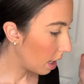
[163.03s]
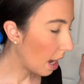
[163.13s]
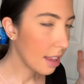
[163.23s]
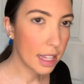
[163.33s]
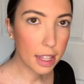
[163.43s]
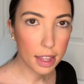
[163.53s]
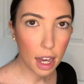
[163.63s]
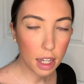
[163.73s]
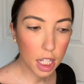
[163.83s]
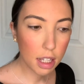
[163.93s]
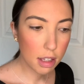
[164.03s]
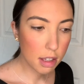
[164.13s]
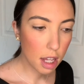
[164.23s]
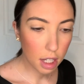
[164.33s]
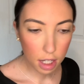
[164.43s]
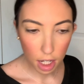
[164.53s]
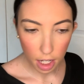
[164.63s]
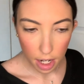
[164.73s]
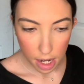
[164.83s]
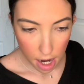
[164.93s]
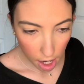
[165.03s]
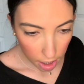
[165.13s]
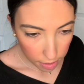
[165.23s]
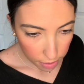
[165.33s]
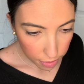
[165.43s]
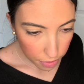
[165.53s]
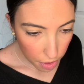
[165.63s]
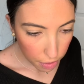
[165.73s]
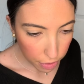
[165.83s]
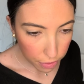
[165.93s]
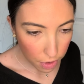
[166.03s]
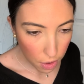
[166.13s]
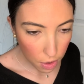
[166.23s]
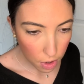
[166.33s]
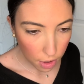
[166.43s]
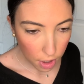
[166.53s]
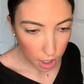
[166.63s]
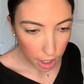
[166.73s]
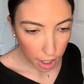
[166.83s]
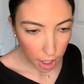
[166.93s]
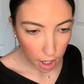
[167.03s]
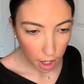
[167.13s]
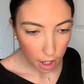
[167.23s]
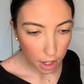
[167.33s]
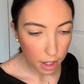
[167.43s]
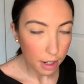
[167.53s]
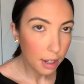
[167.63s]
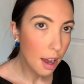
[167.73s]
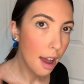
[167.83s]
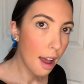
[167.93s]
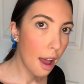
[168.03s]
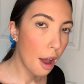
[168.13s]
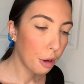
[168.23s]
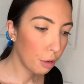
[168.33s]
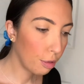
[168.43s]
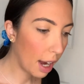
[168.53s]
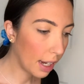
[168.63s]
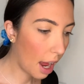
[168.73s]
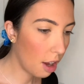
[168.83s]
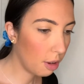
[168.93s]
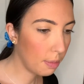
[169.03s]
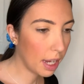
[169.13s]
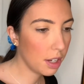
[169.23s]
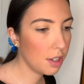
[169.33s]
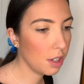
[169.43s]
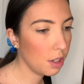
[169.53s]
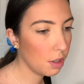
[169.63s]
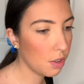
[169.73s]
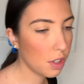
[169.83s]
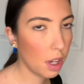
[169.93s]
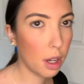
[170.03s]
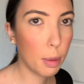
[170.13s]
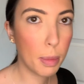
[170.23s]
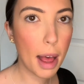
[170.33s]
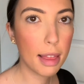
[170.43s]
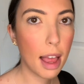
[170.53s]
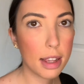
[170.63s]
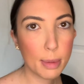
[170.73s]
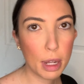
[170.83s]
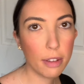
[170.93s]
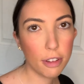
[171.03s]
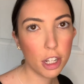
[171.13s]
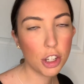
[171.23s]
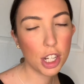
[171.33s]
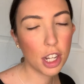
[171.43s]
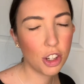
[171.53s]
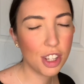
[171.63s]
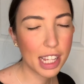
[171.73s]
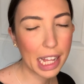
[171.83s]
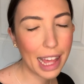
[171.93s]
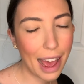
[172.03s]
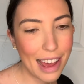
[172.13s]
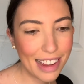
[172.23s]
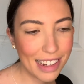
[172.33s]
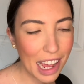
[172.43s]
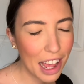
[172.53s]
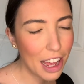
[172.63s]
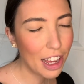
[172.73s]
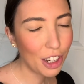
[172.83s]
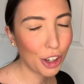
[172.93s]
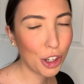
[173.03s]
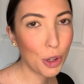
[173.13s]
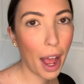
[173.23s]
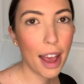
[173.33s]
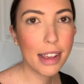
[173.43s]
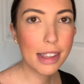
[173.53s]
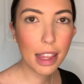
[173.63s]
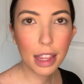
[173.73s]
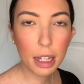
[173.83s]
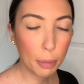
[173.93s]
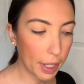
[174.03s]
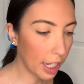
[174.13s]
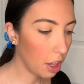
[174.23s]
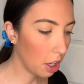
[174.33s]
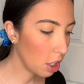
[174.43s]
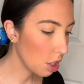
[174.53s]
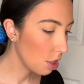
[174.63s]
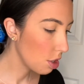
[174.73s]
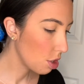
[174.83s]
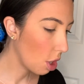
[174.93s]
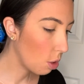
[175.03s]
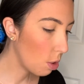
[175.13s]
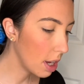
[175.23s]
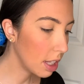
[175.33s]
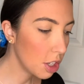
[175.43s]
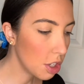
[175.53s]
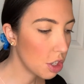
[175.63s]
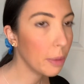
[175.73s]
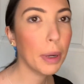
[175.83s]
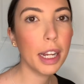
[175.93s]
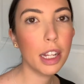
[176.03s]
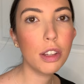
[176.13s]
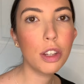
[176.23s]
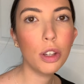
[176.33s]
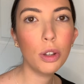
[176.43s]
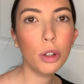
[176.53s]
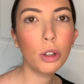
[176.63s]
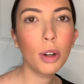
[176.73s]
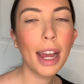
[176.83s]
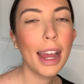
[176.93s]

I think that is good enough for right now. Might do some last minute finishing touches at the end to show you guys the completed look. So let's just jump right into